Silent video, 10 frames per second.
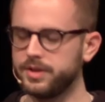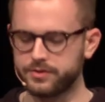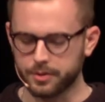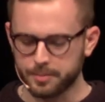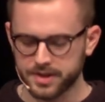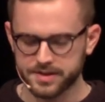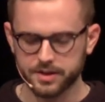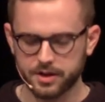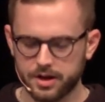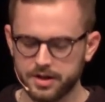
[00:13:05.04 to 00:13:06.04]

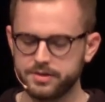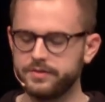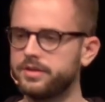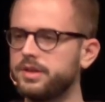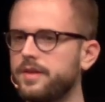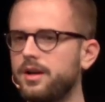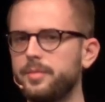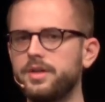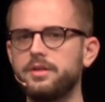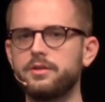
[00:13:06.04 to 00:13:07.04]
increments the cost of their
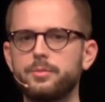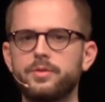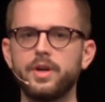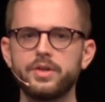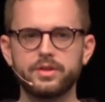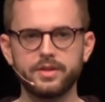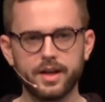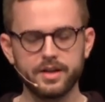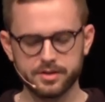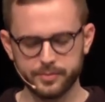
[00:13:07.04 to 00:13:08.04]
development and their operation.
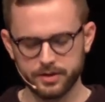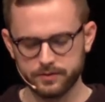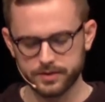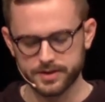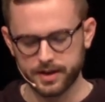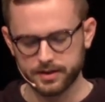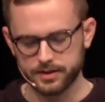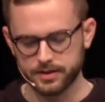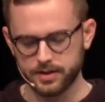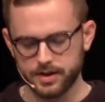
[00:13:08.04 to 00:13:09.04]
That is a meaningful
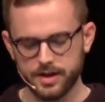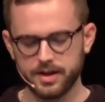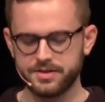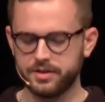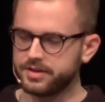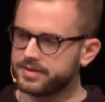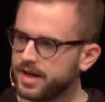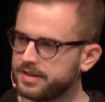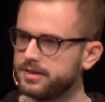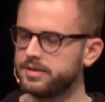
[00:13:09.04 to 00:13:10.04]
tactic, as they are
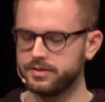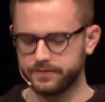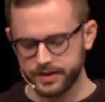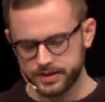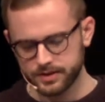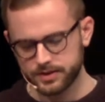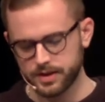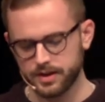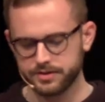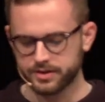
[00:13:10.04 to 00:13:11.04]
detected, defeated,
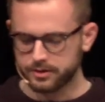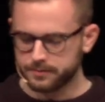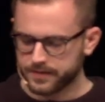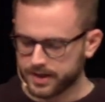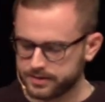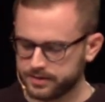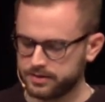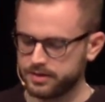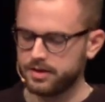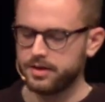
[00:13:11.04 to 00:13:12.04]

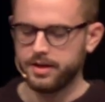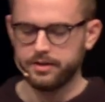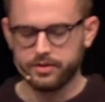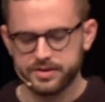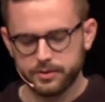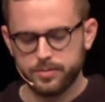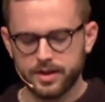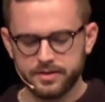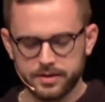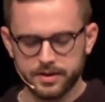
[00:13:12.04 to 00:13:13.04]
circumvented, and
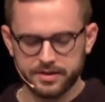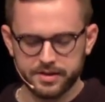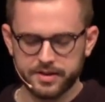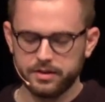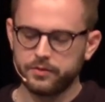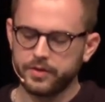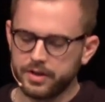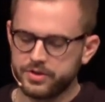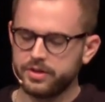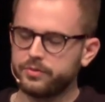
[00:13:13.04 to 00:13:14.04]
consequently necessarily
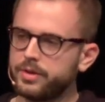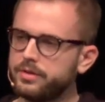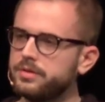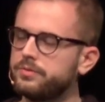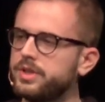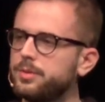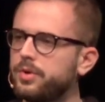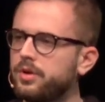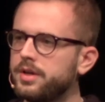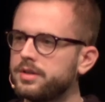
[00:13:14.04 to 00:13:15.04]
re-engineered,
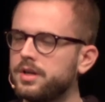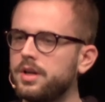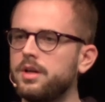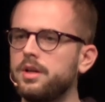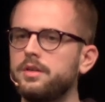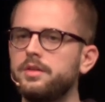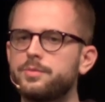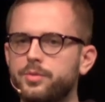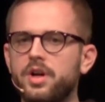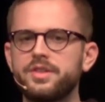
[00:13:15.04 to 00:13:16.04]
redeployed.
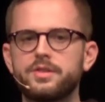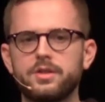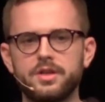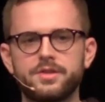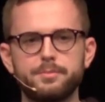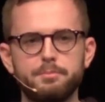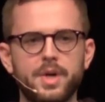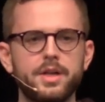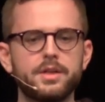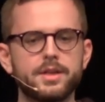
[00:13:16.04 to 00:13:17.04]
This process costs
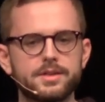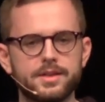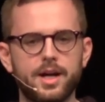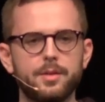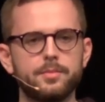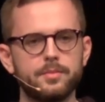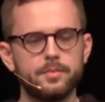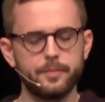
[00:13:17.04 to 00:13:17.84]
money and time.